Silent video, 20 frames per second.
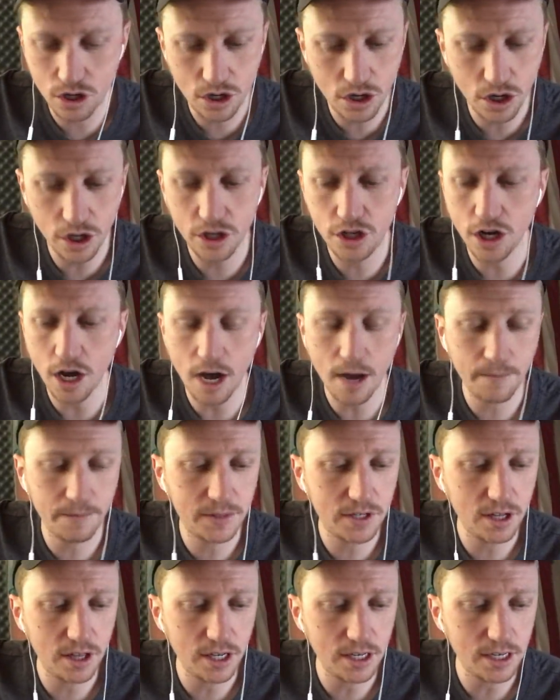good job
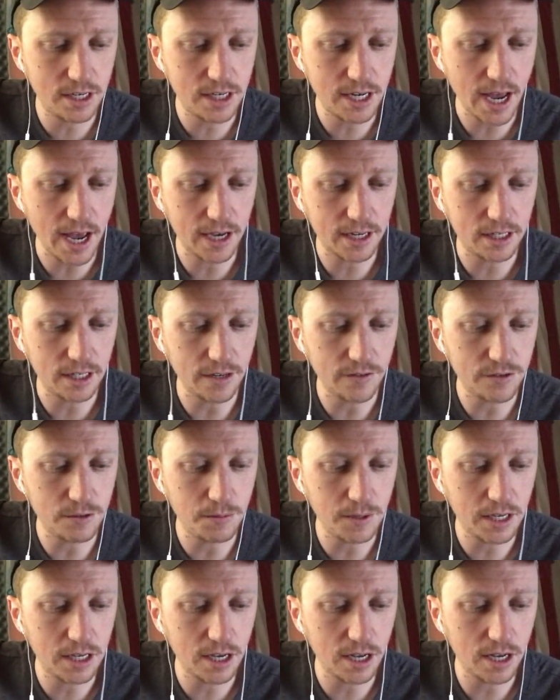to the detectives
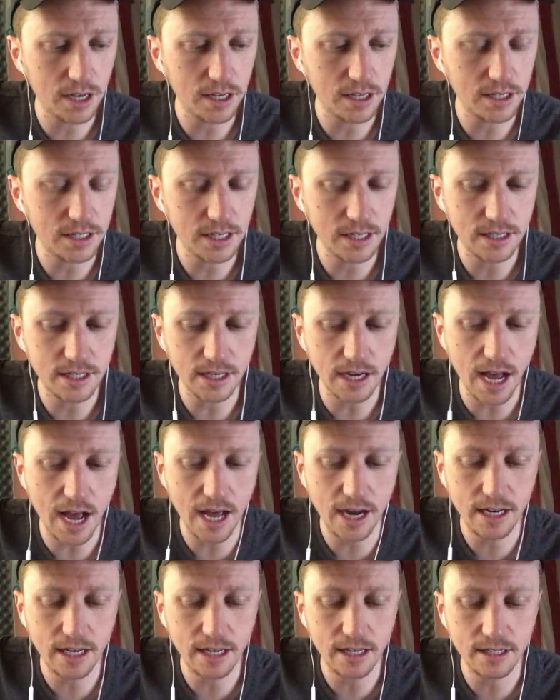because it's
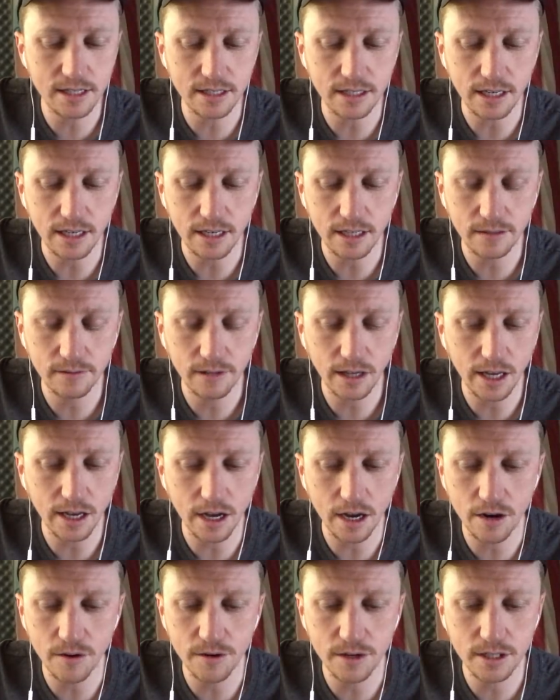not easy. Like
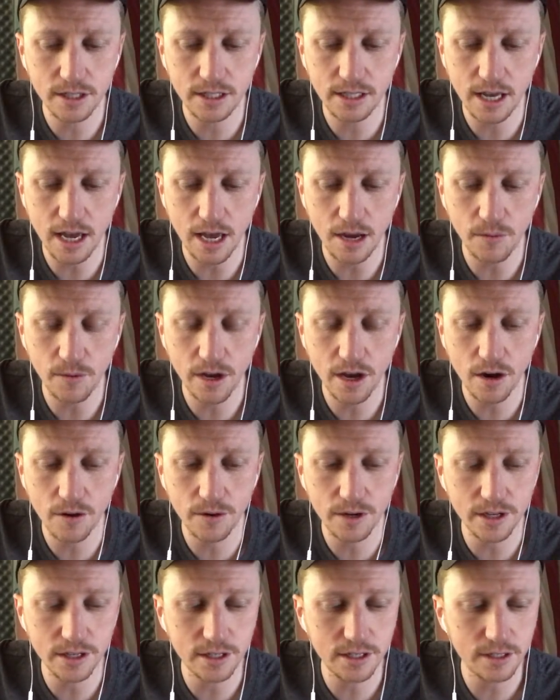I always say, we
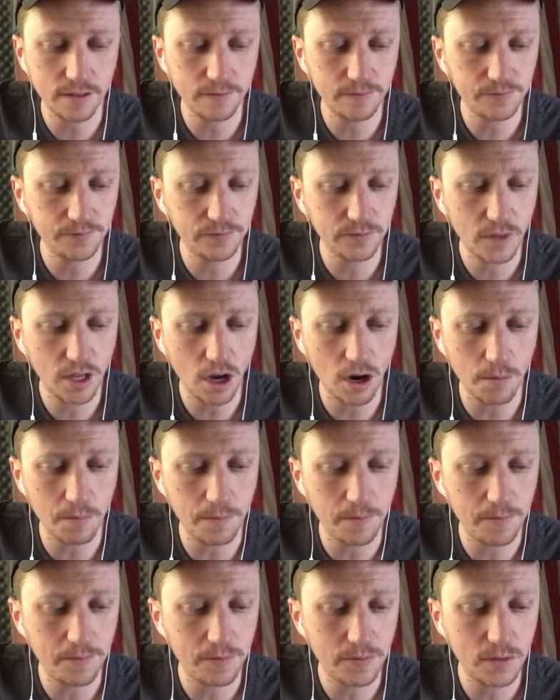always are
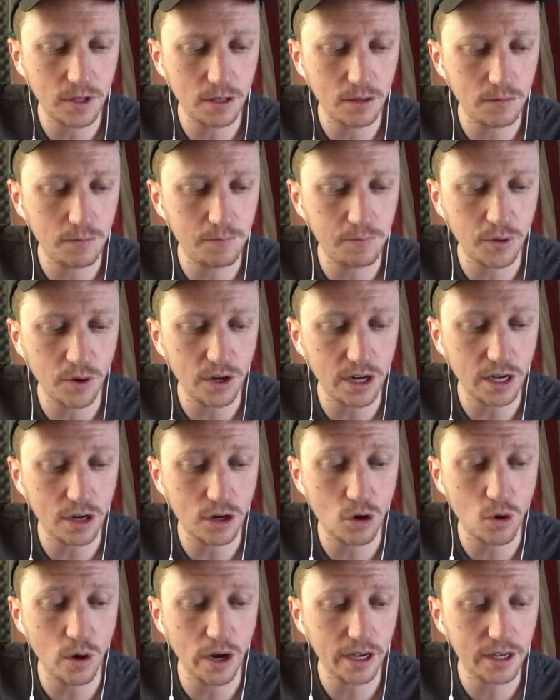pretty
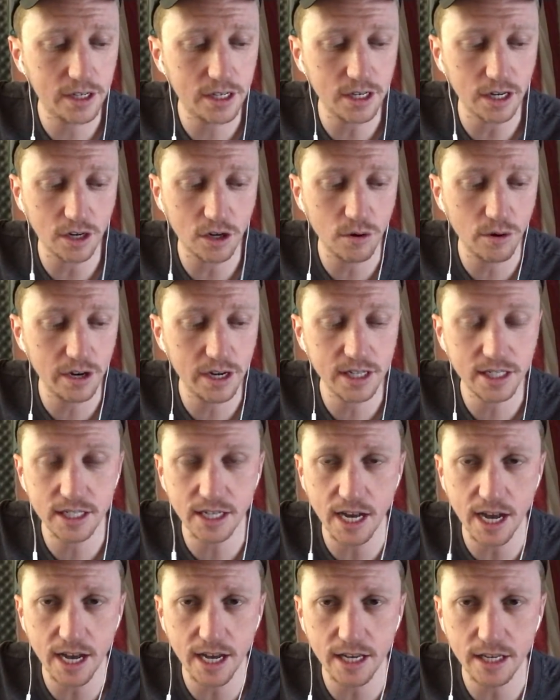quick to
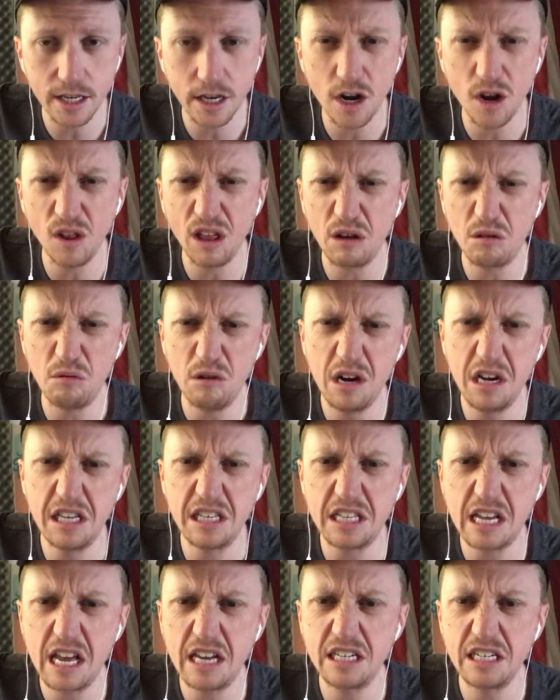criticize, you know, like, what
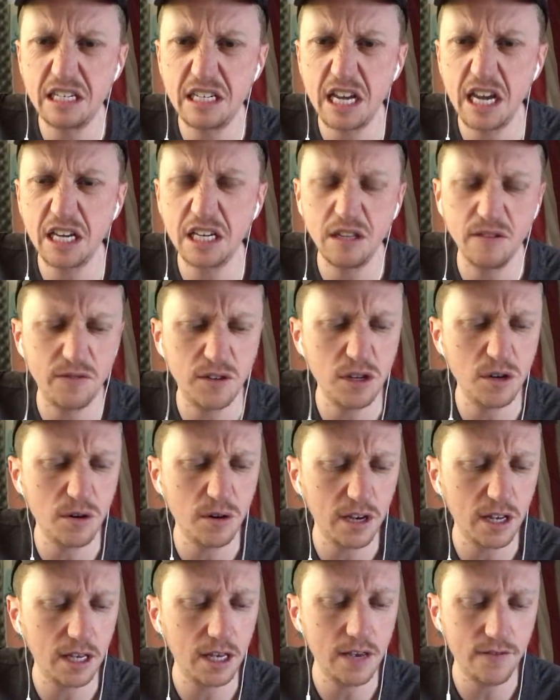is that detective
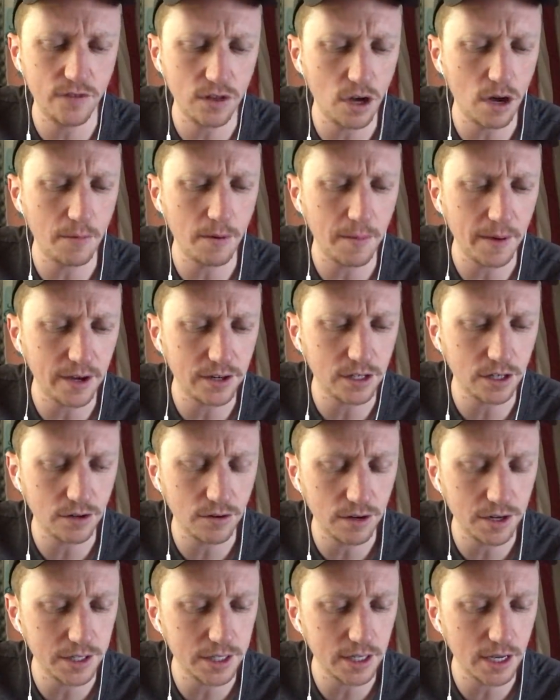doing? Even though I'm about to
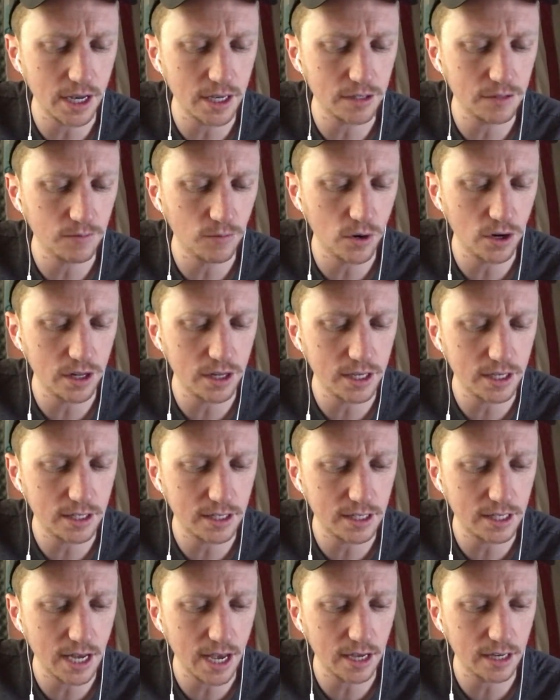criticize one of these
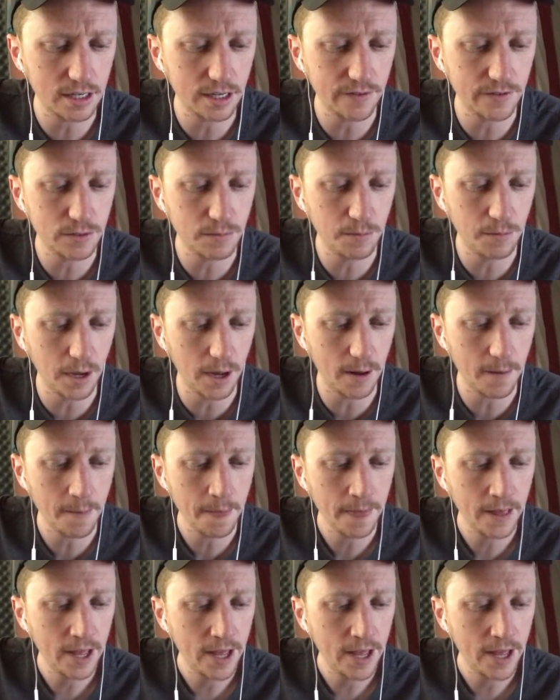detectives. But